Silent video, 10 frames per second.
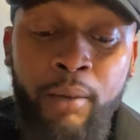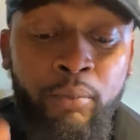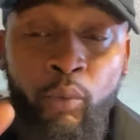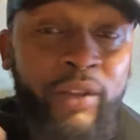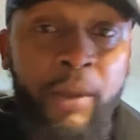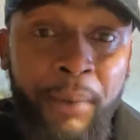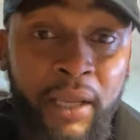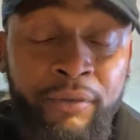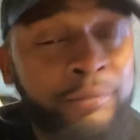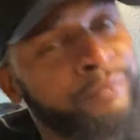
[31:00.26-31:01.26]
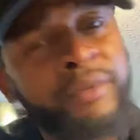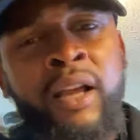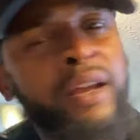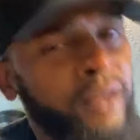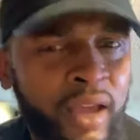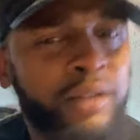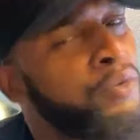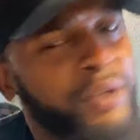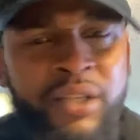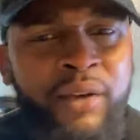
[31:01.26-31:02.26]
with the beef. Yeah, you
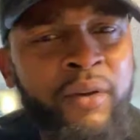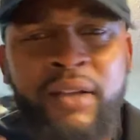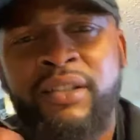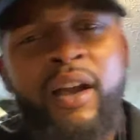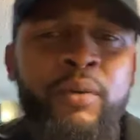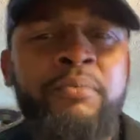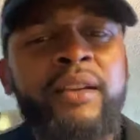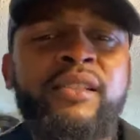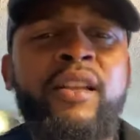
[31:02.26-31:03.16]
with Chef VonSean, we mix it